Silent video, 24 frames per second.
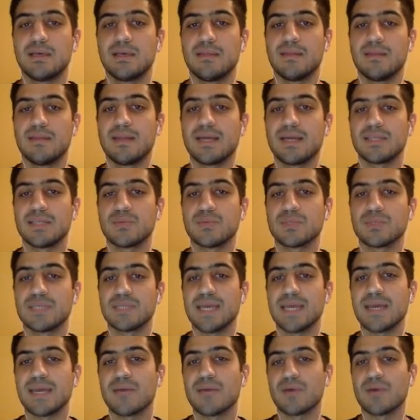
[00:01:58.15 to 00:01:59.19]
The knight will
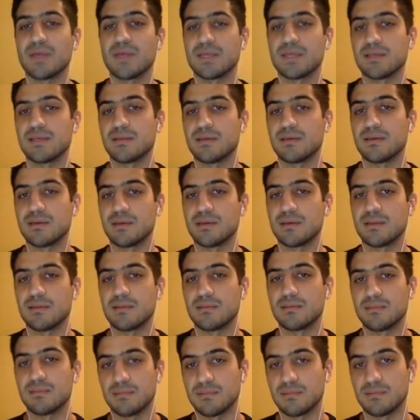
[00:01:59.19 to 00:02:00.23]
take away the
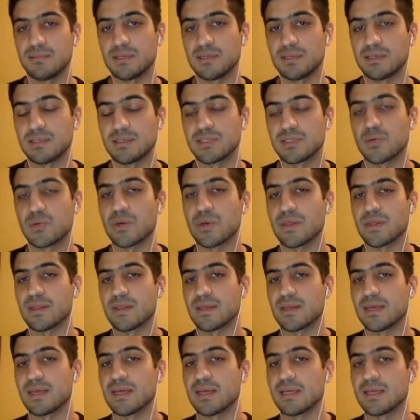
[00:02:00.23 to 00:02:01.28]
square that
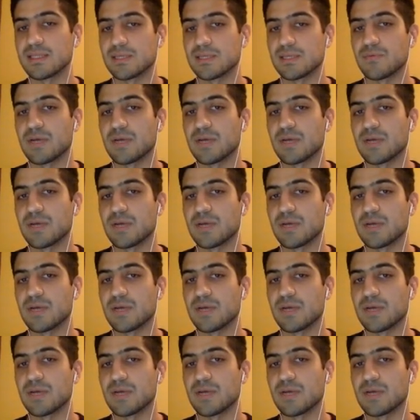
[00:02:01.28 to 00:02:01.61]
the king is in right